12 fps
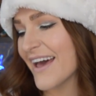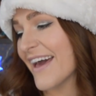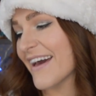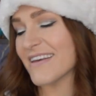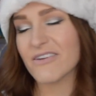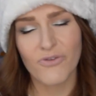
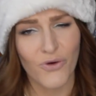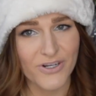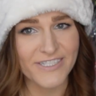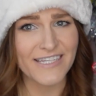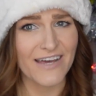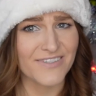And of
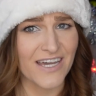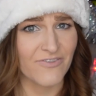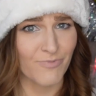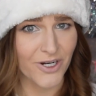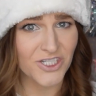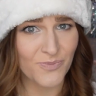course, have to
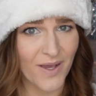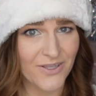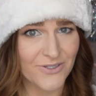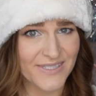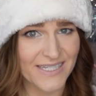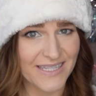have
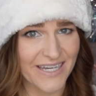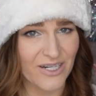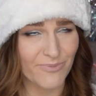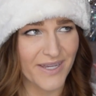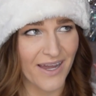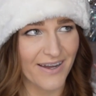marshmallows in
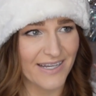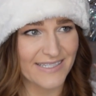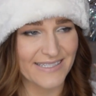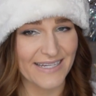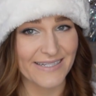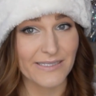there
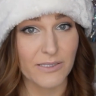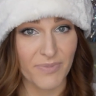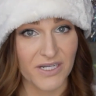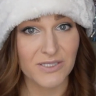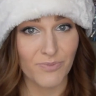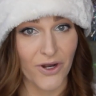because that is the
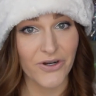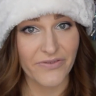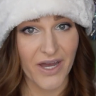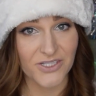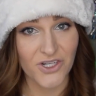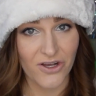best part of
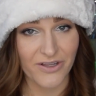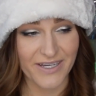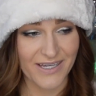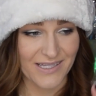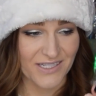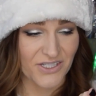hot
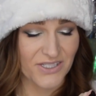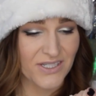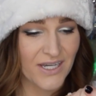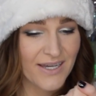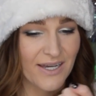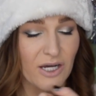chocolate. And they just
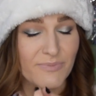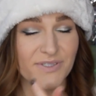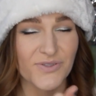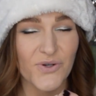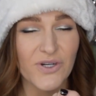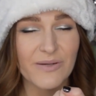
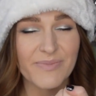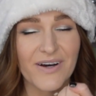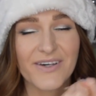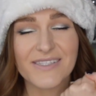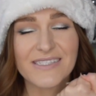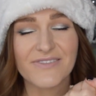absorb
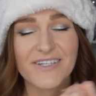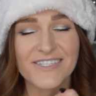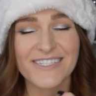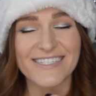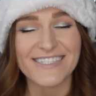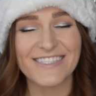all the
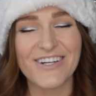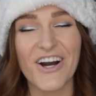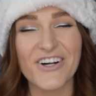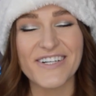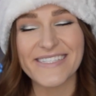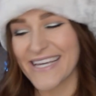delicious
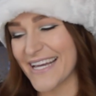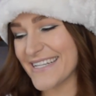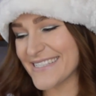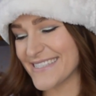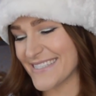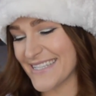chocolate
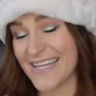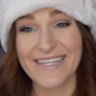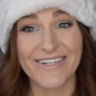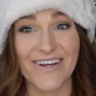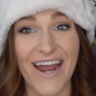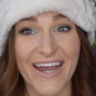taste. And then
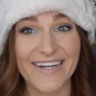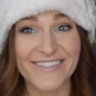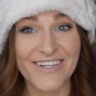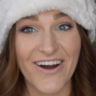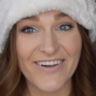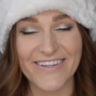they're kind of
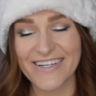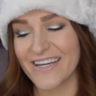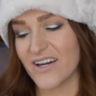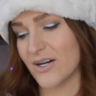chocolatey.